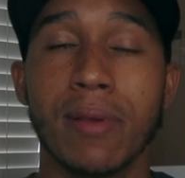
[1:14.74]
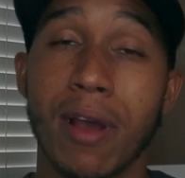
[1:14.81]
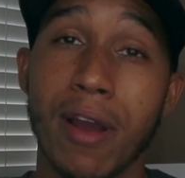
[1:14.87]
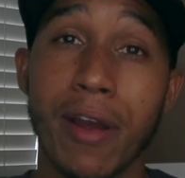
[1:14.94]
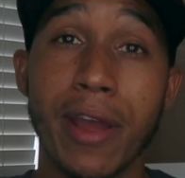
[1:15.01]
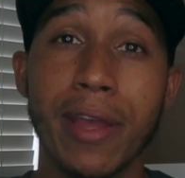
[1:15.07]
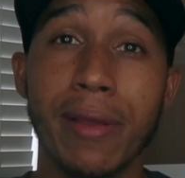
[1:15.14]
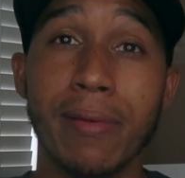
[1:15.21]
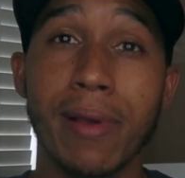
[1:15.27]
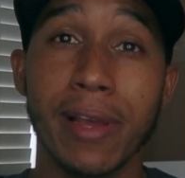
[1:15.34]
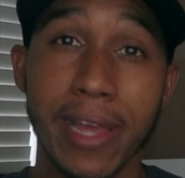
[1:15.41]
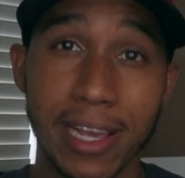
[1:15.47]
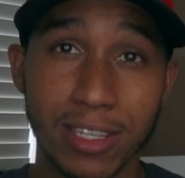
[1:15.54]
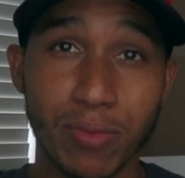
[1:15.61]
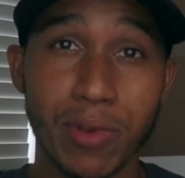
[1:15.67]
All right, I
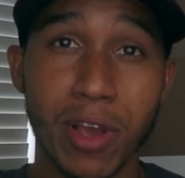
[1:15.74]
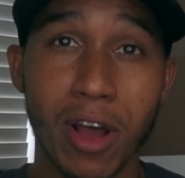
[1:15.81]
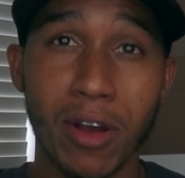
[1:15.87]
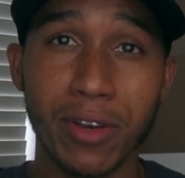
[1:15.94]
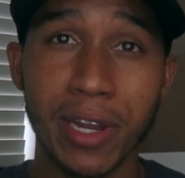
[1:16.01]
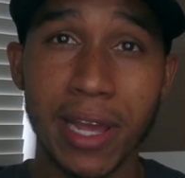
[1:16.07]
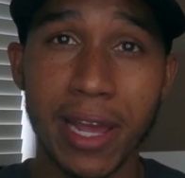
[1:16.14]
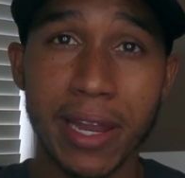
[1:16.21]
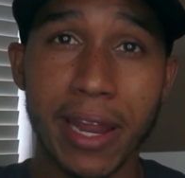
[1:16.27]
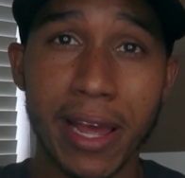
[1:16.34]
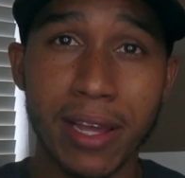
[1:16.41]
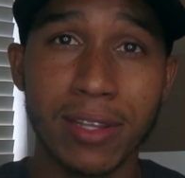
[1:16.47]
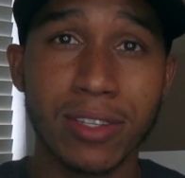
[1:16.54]
guess we all done now.